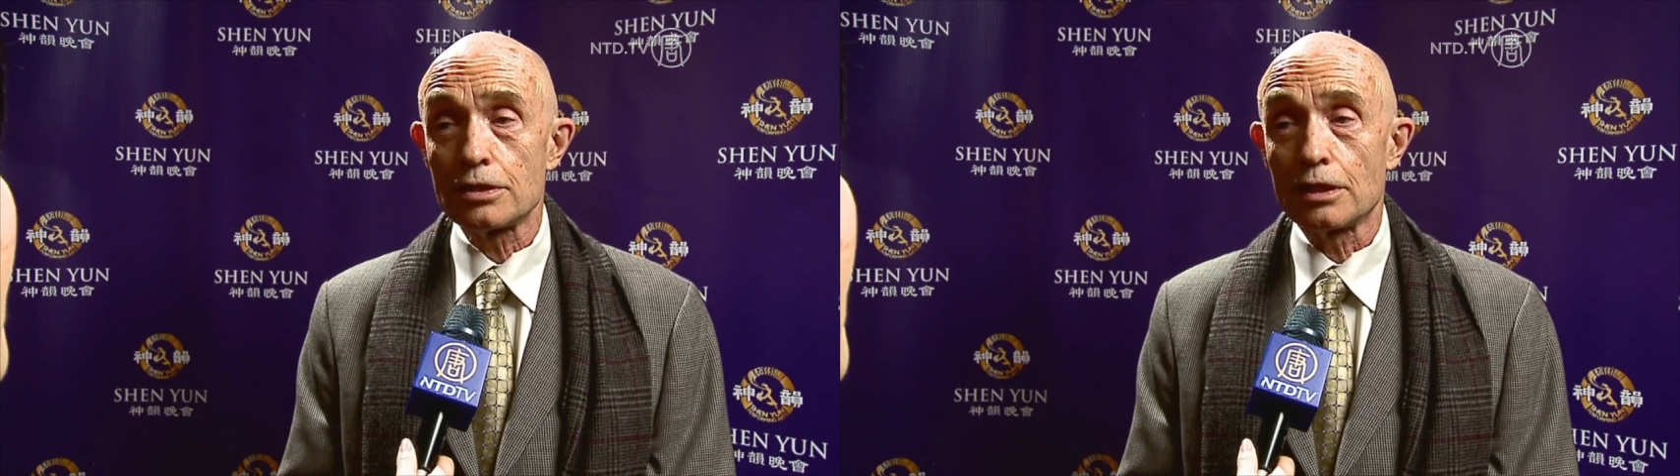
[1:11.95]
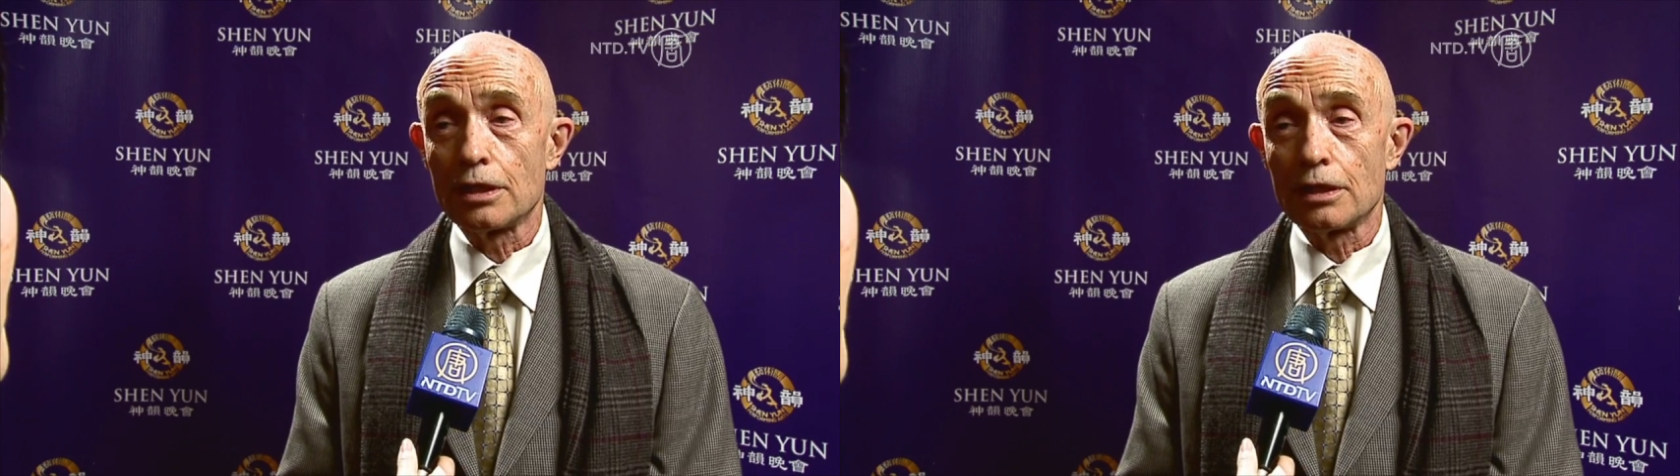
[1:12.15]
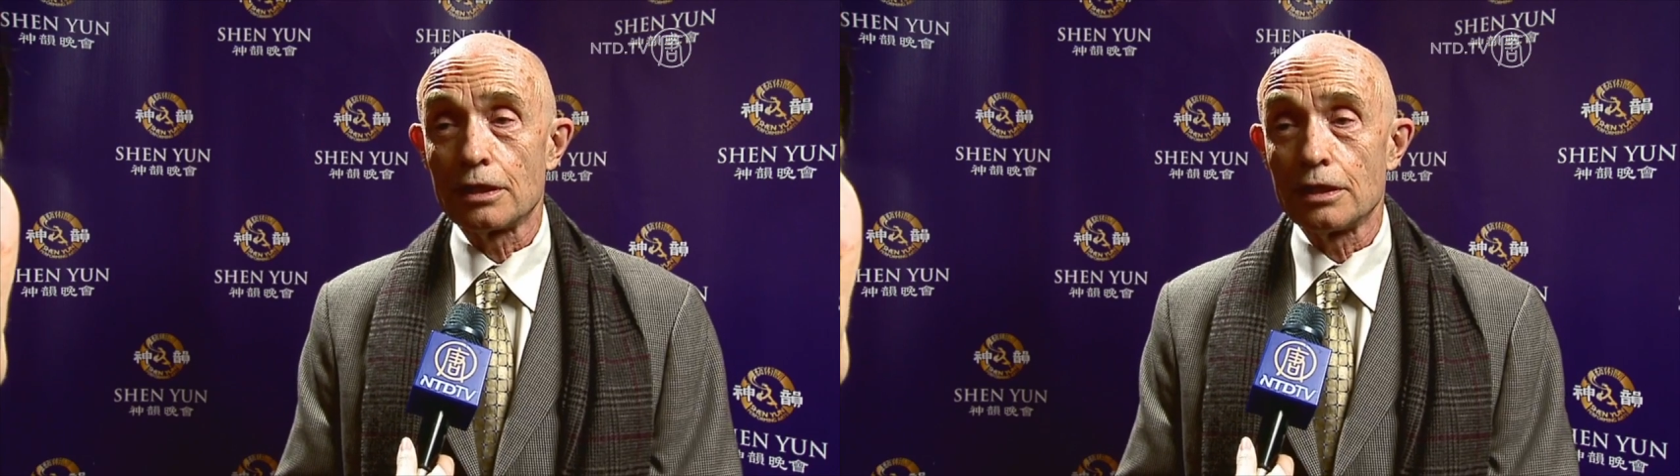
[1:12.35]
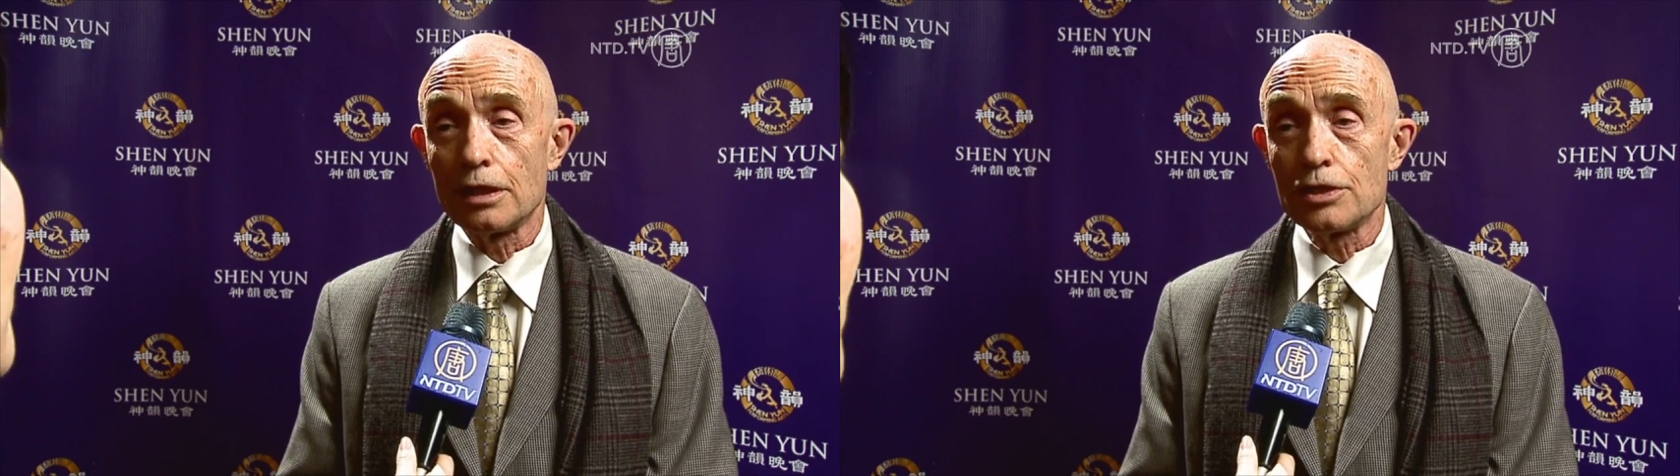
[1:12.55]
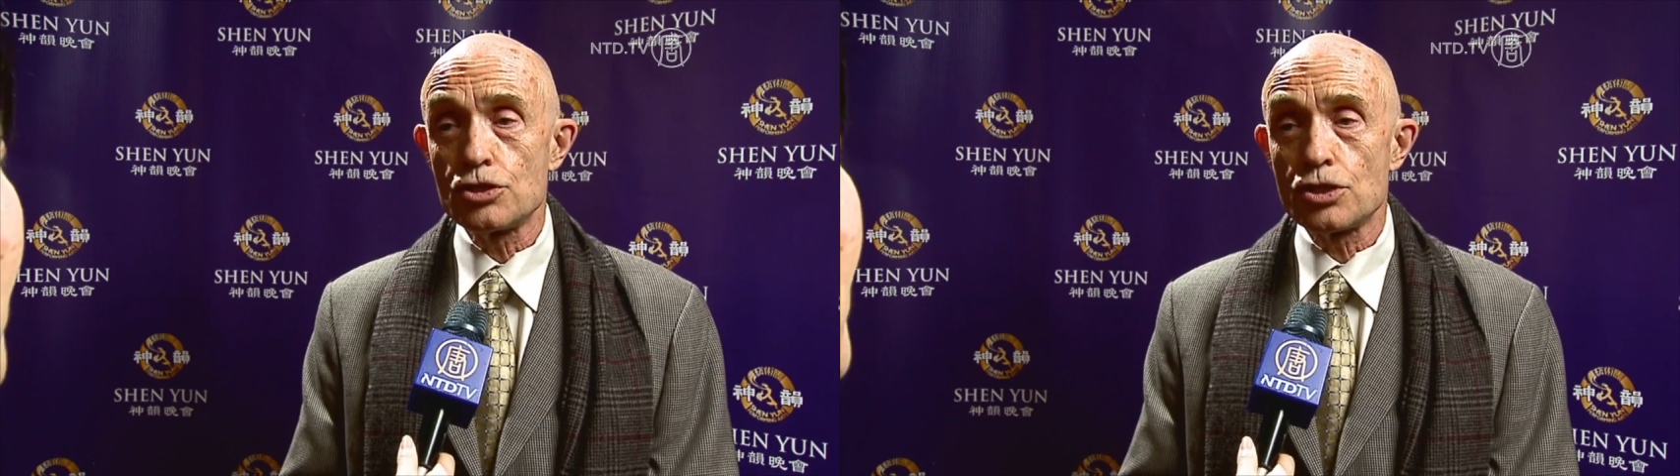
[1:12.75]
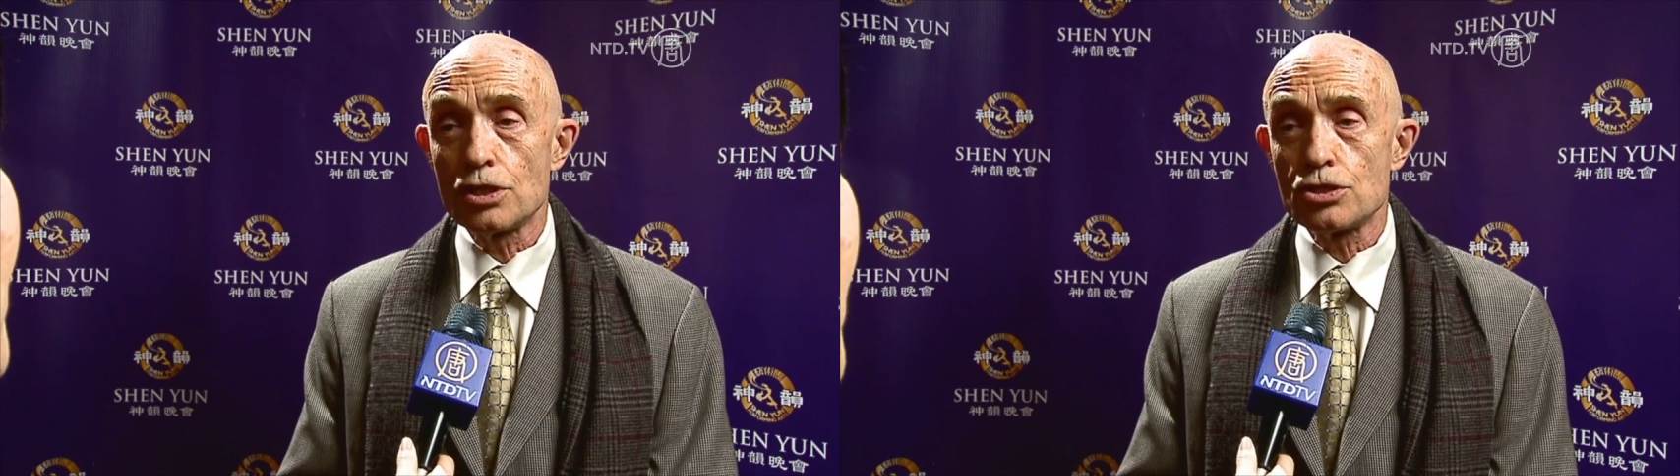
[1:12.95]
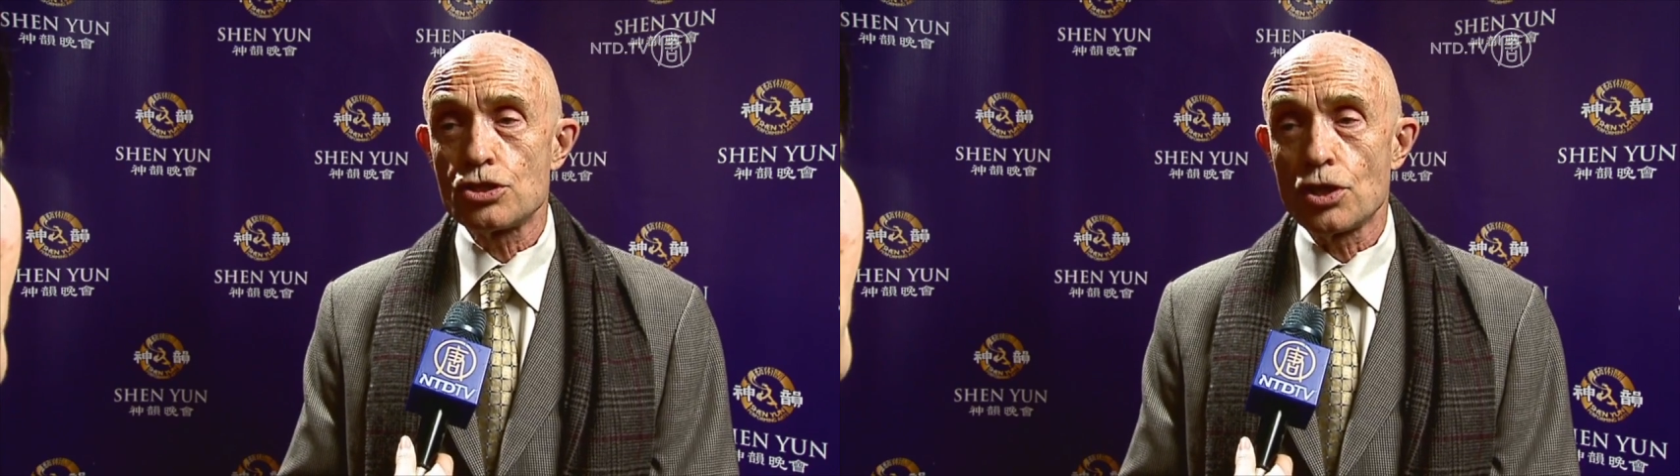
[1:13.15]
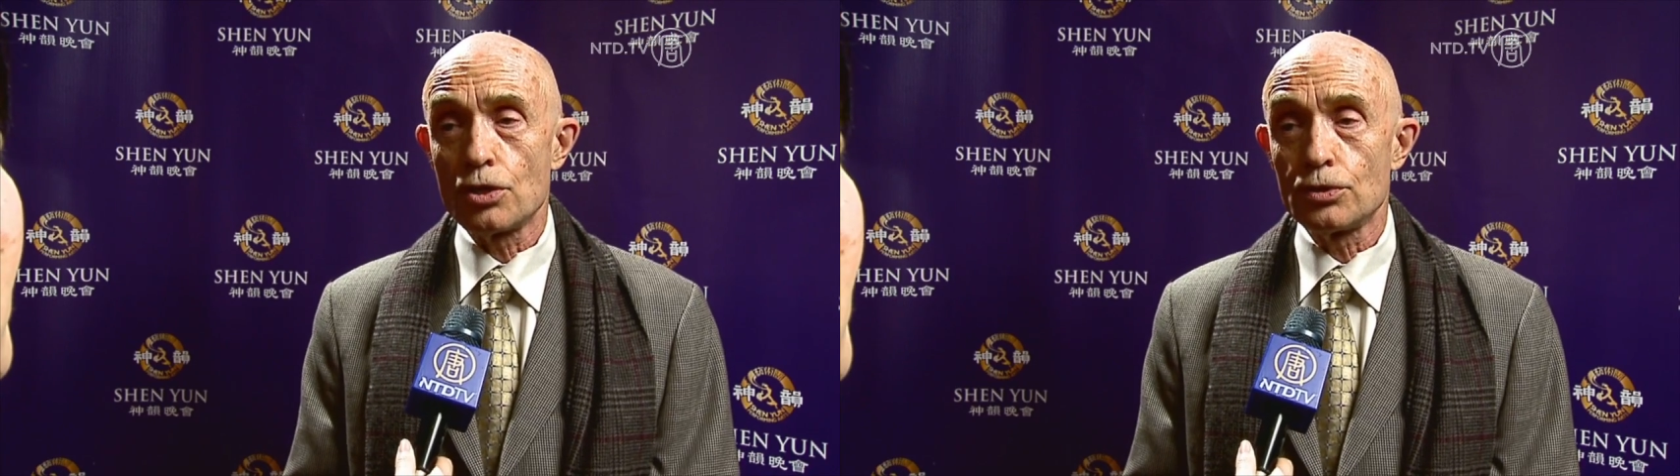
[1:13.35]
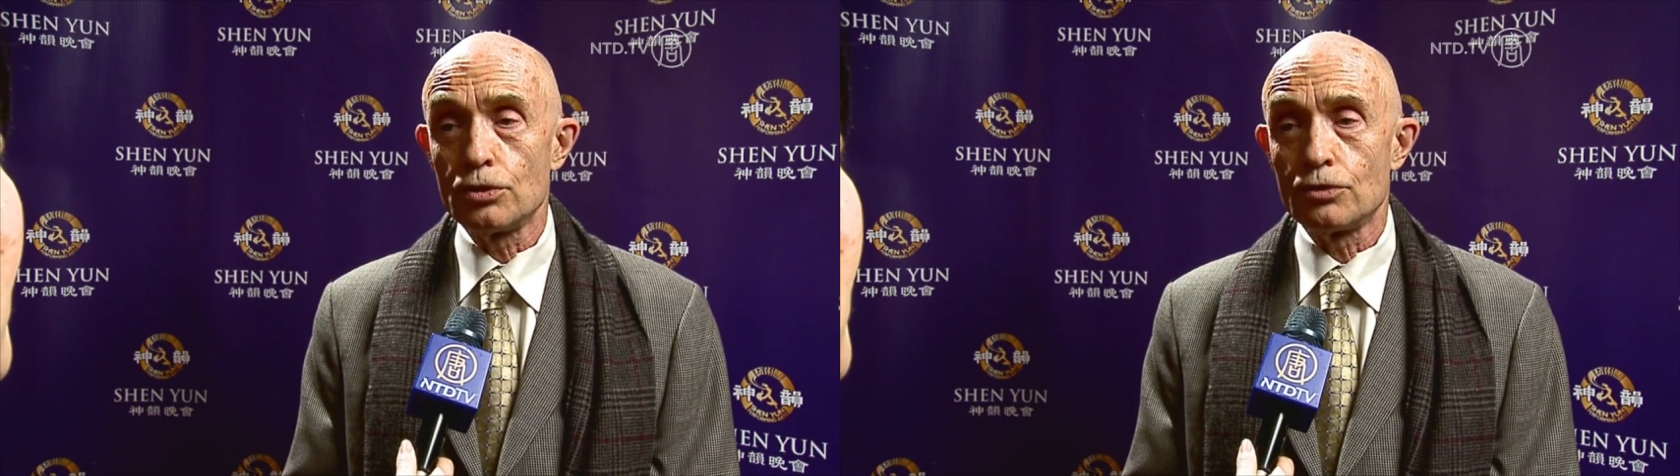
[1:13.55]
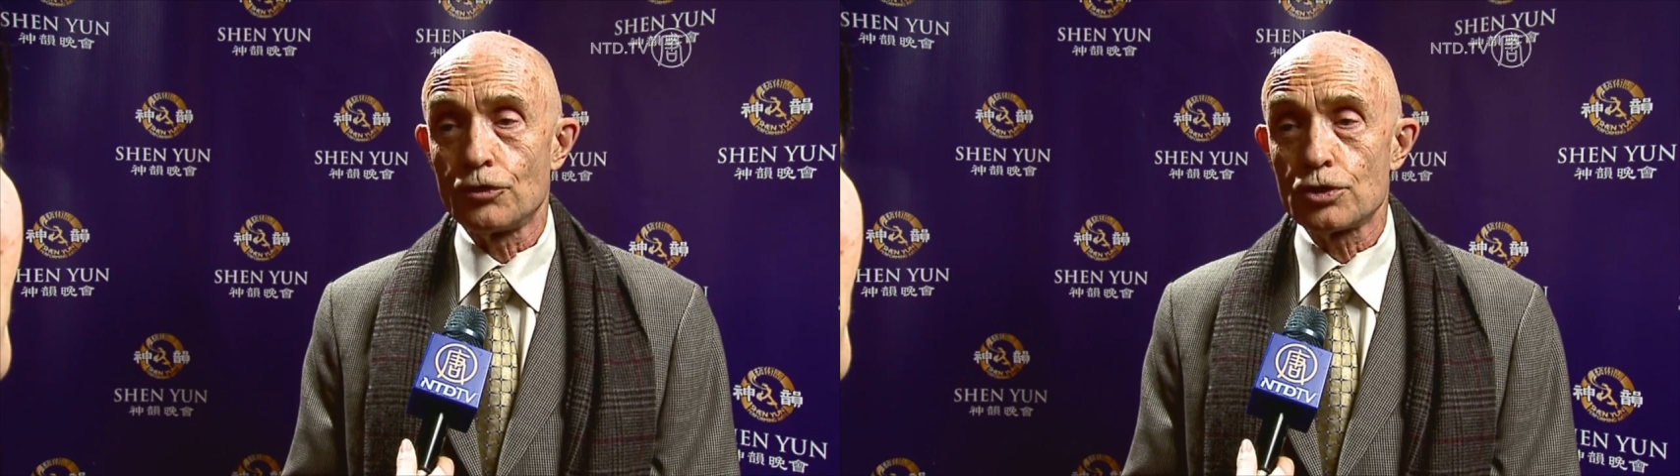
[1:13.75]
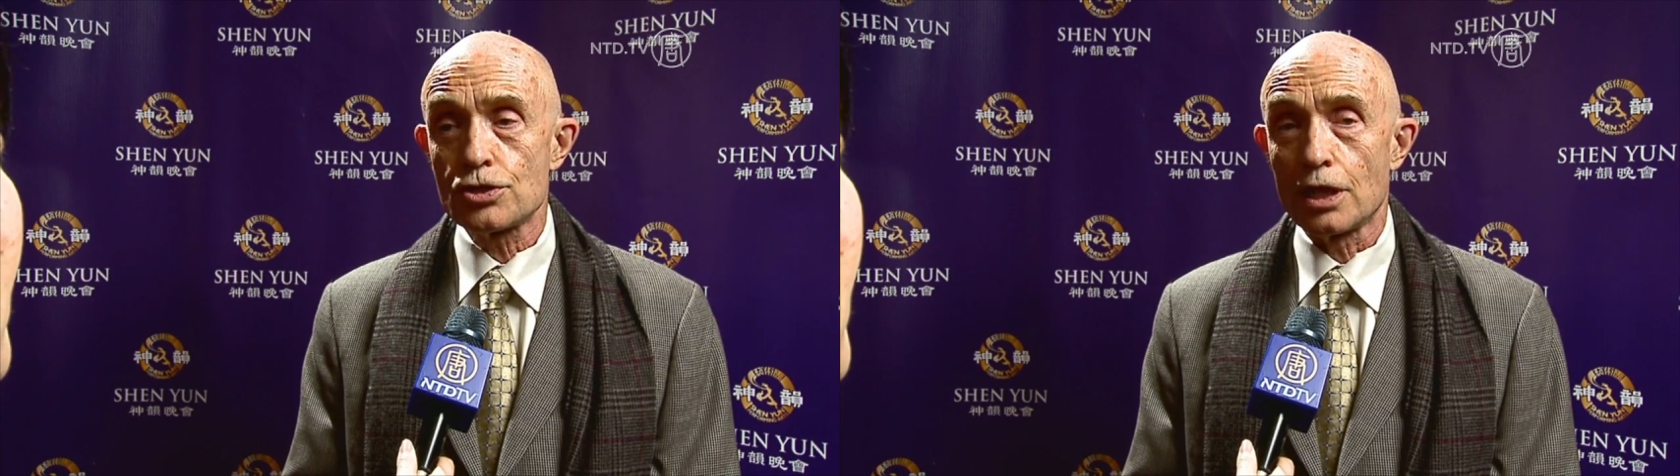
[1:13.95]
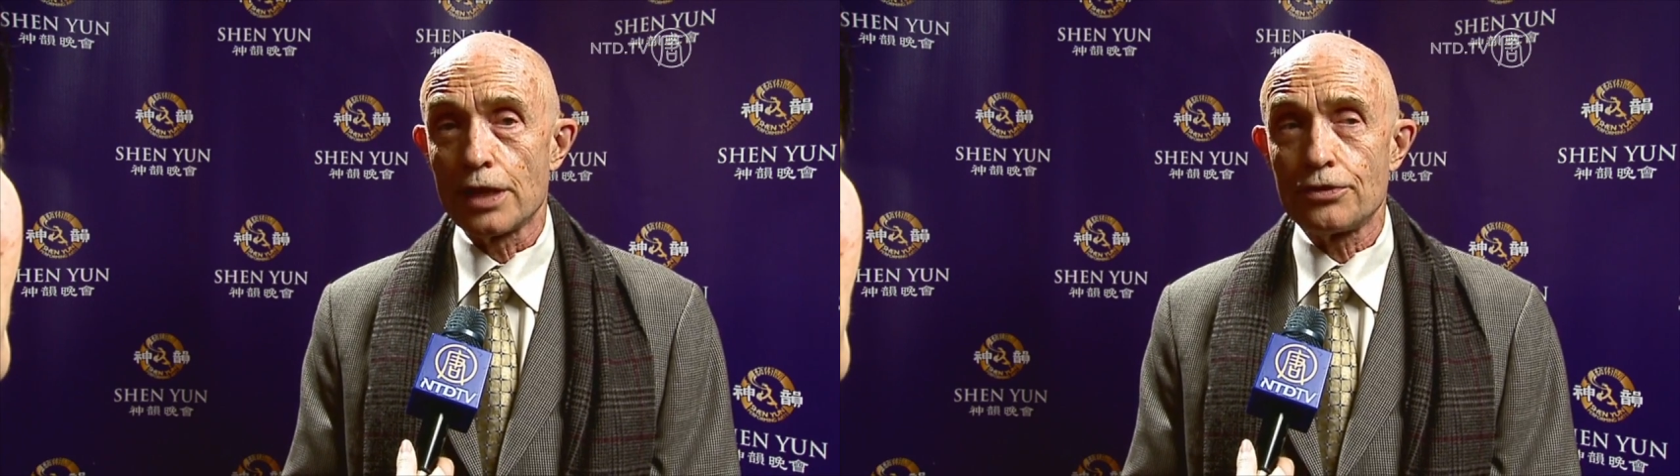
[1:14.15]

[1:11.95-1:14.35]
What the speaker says: is so universal.